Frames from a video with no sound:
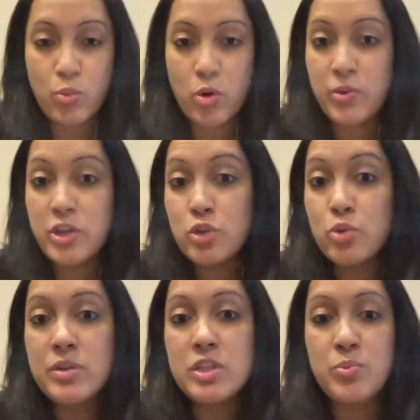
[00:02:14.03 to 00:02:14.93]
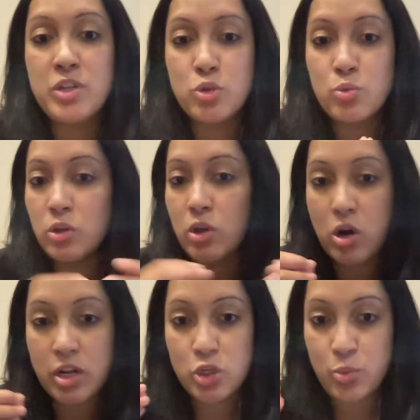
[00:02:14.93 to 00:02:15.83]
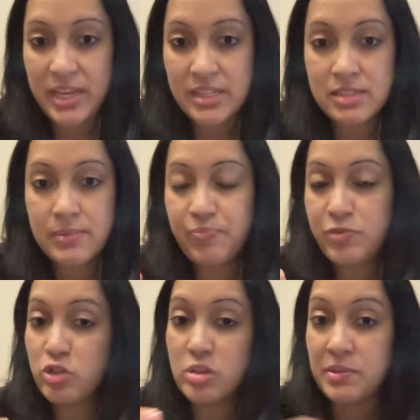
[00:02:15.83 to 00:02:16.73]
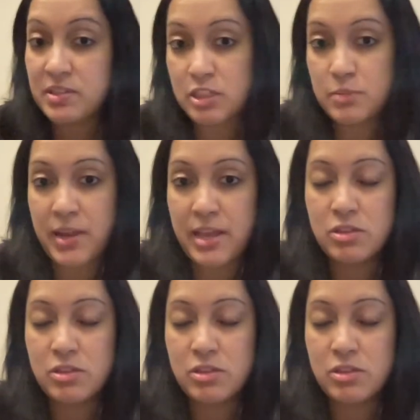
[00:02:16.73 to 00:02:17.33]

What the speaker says: what we do is we do a lot of tweaks to the business plan.